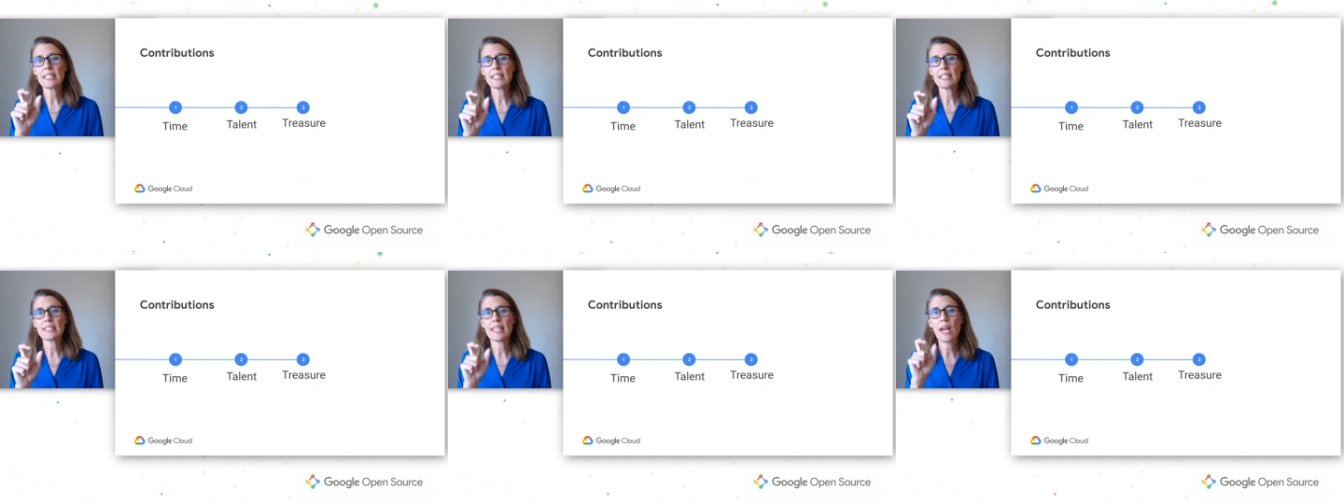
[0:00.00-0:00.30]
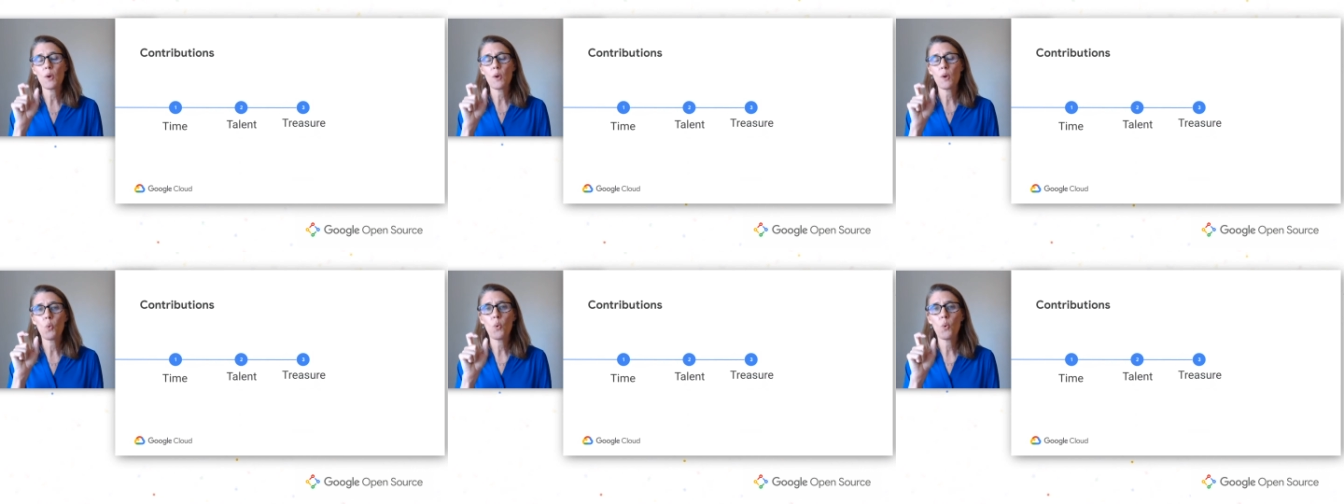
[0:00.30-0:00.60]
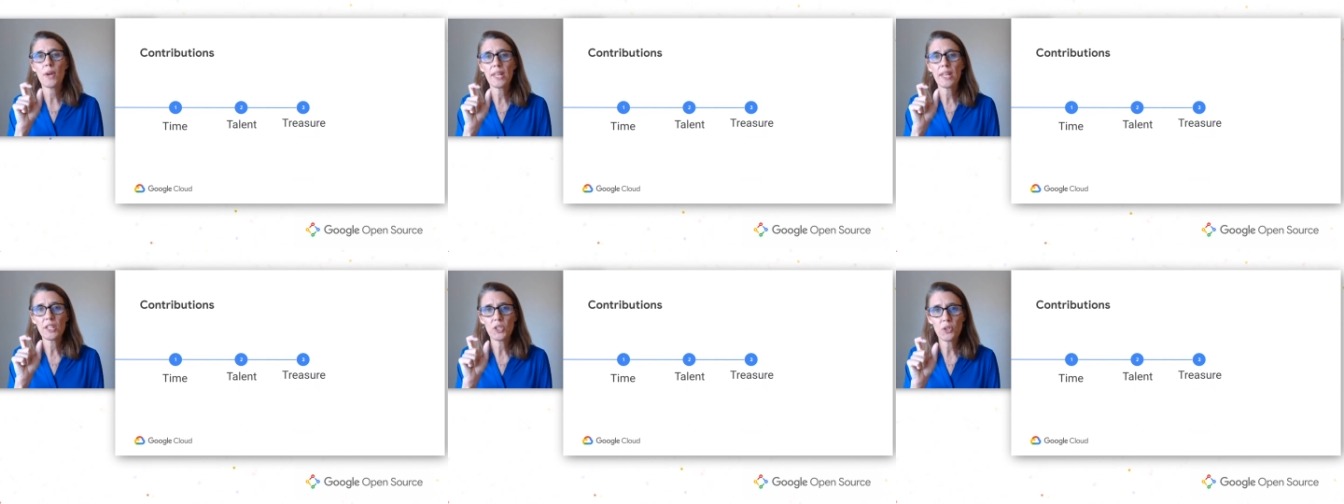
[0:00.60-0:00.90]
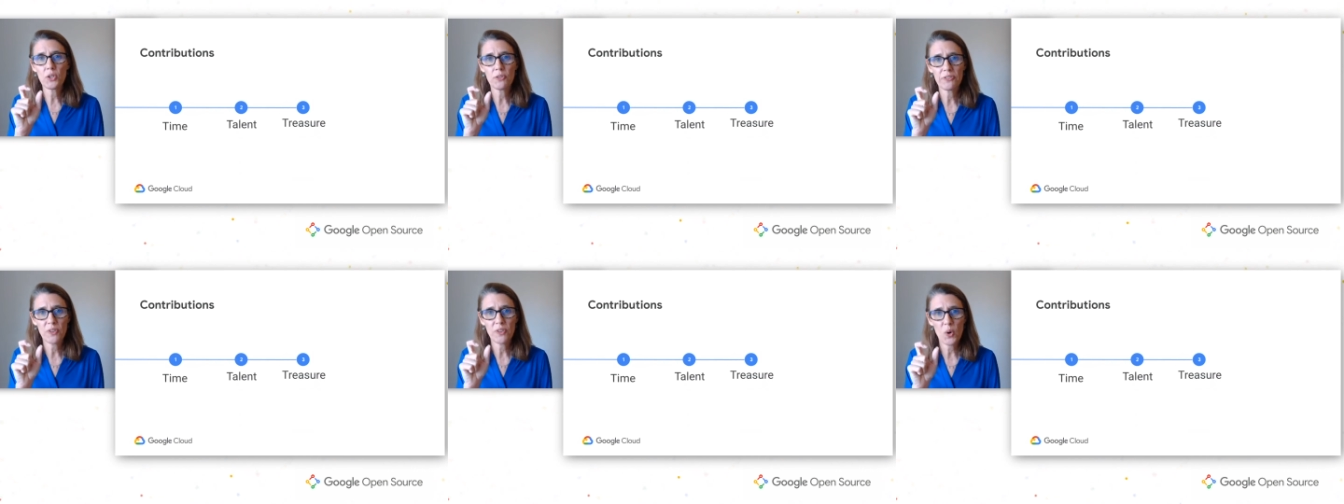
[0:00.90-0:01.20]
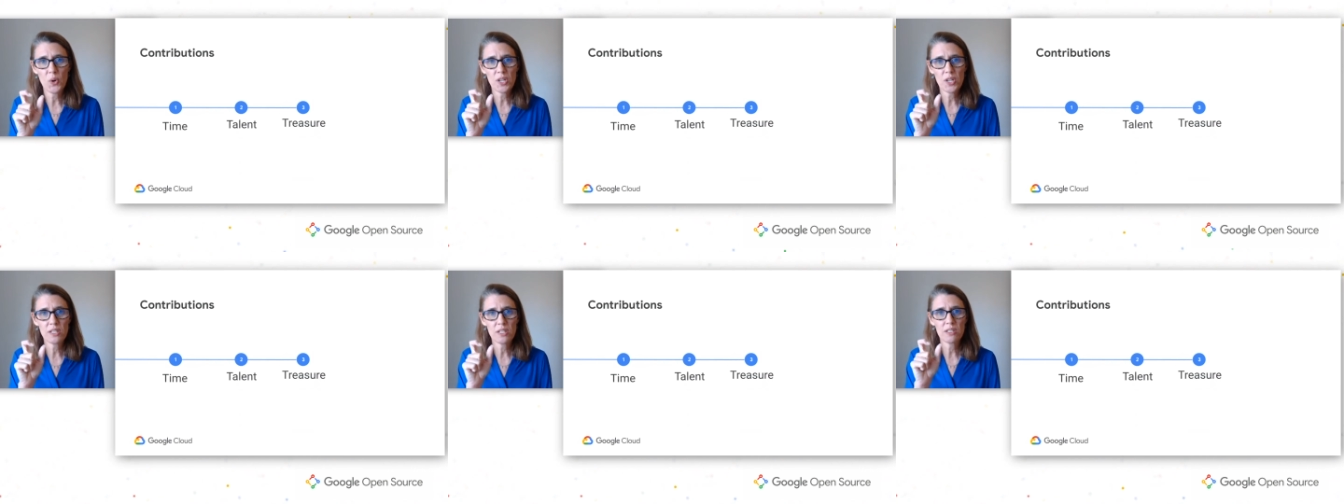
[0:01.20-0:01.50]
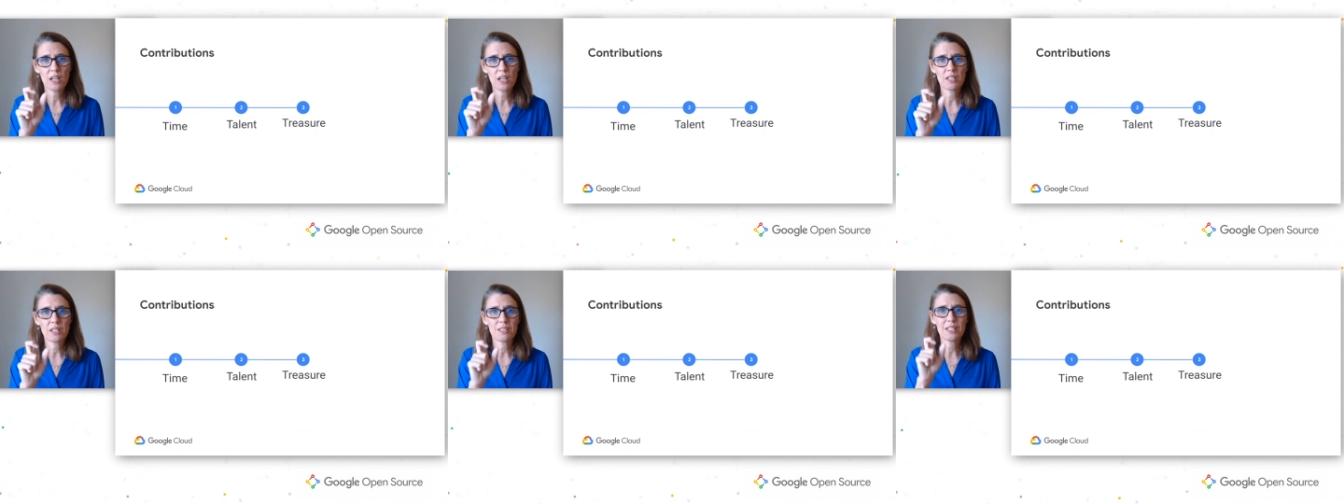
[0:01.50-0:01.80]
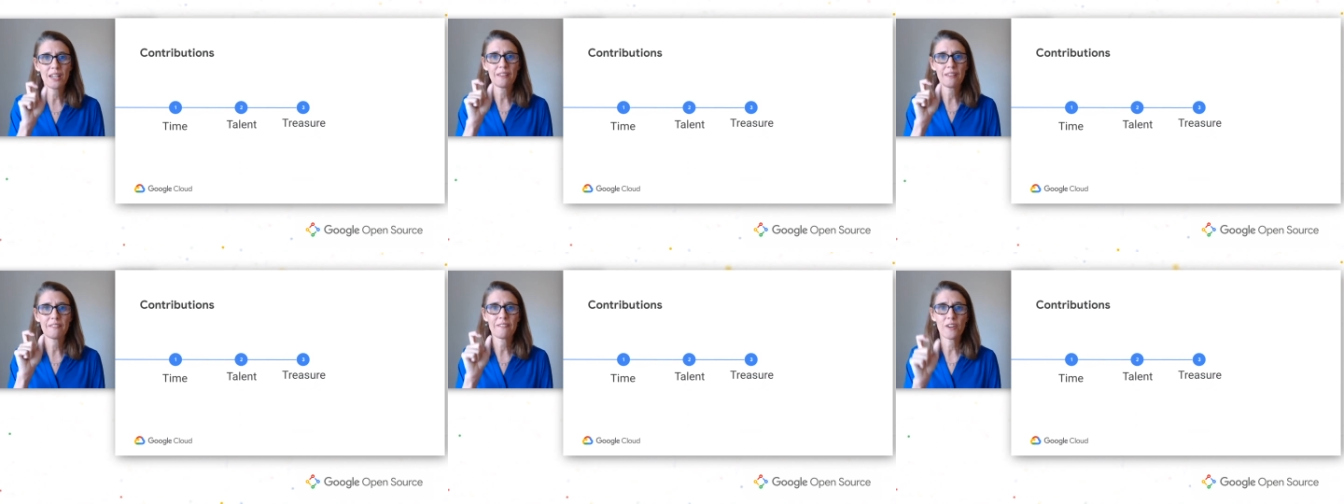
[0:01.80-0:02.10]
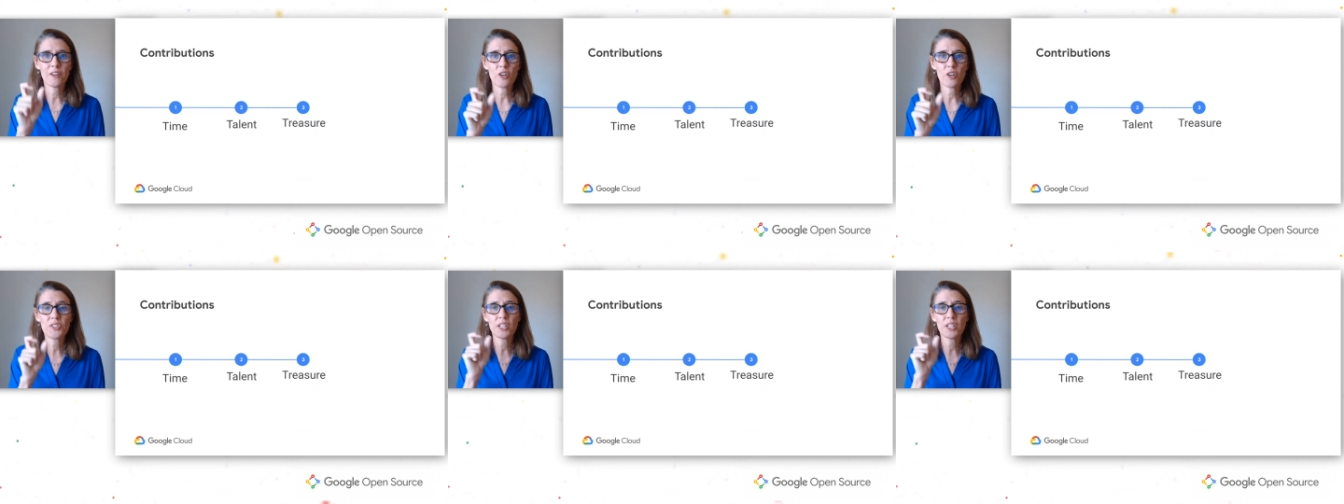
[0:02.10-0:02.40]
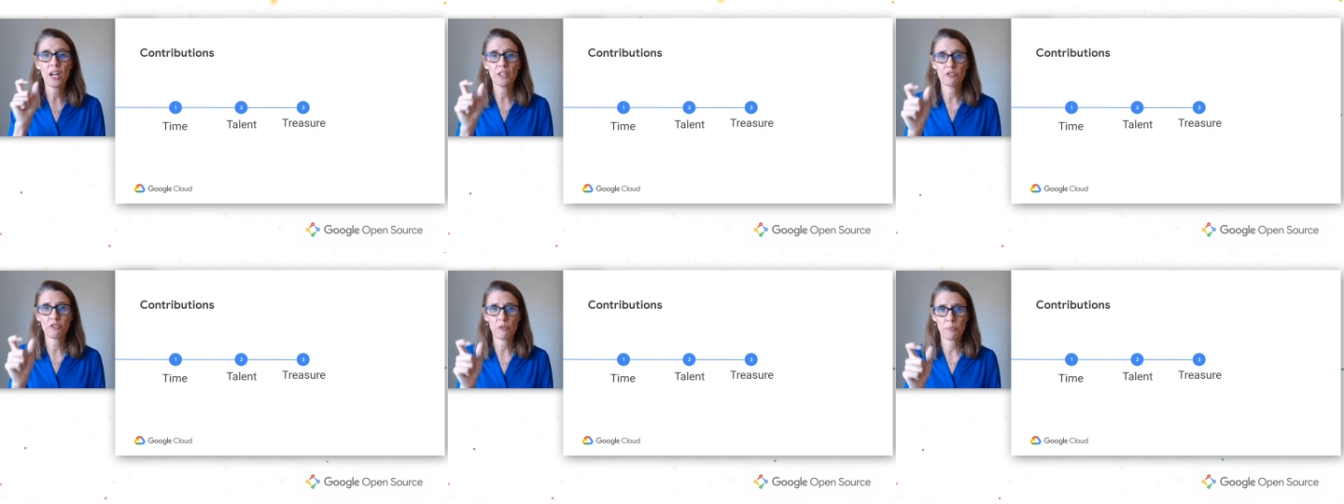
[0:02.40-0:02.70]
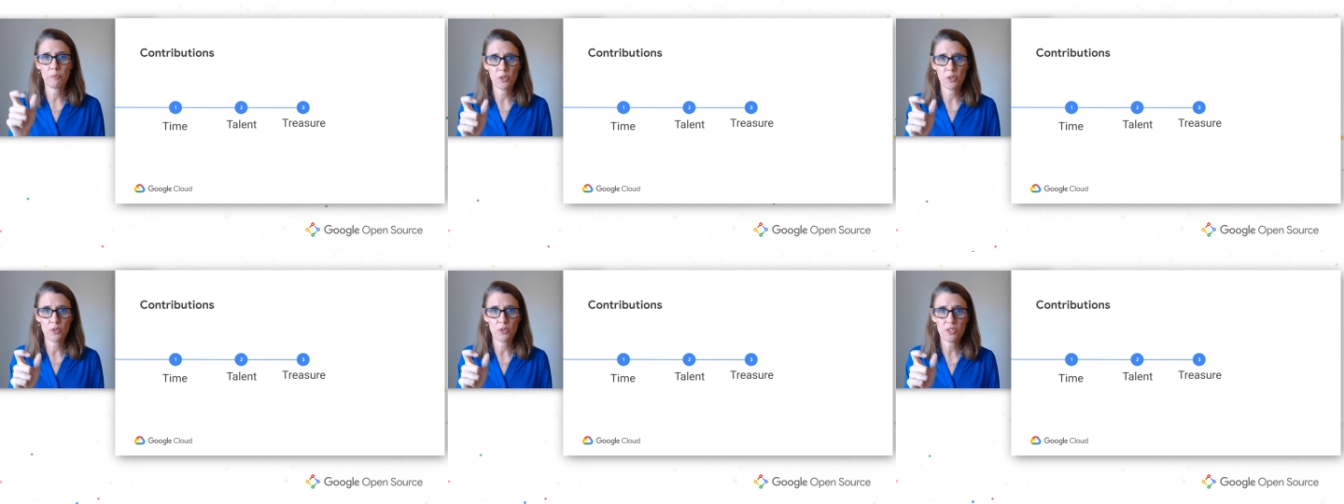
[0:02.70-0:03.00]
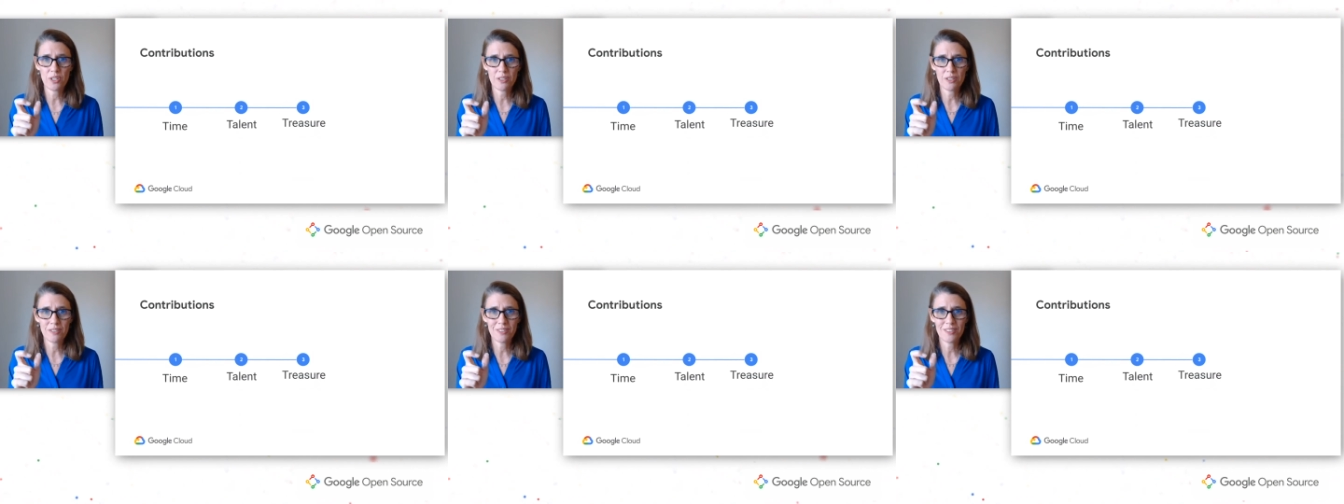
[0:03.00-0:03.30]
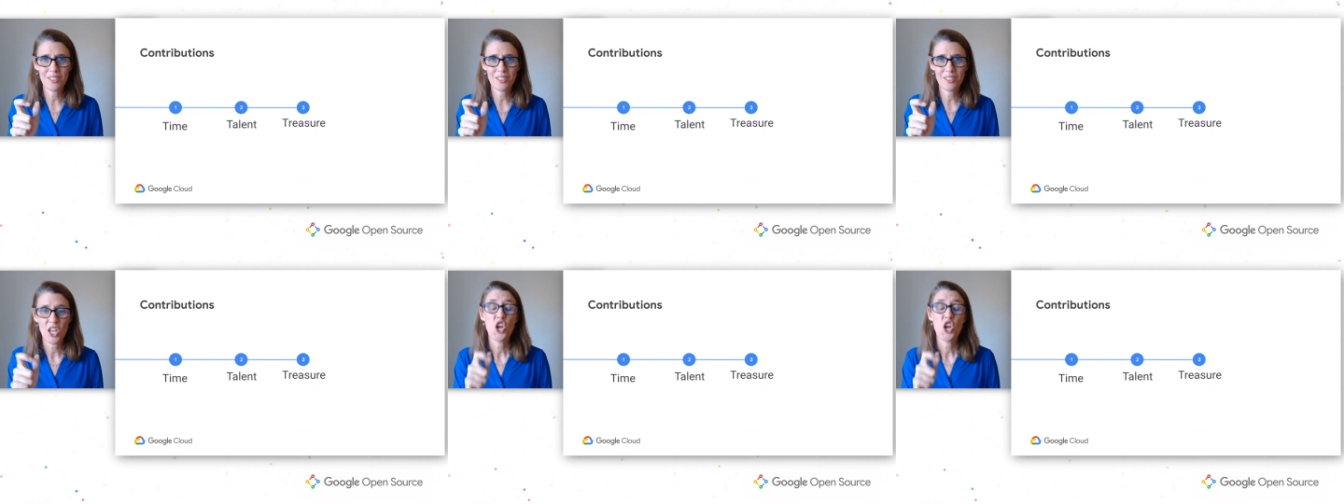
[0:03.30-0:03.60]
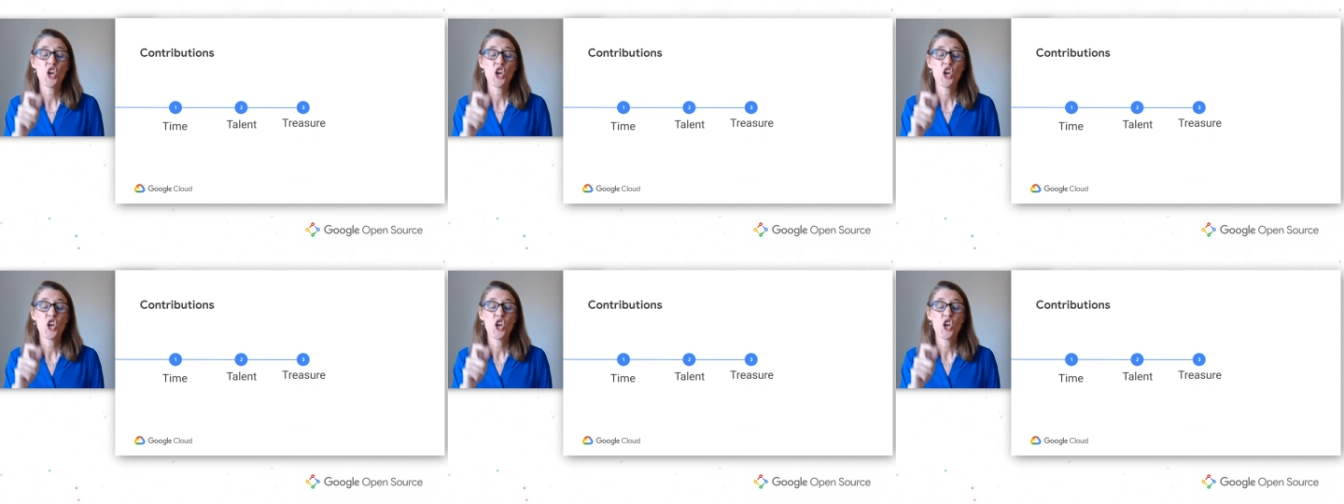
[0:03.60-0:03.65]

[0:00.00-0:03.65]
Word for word: is that when you focus on diverse contributions,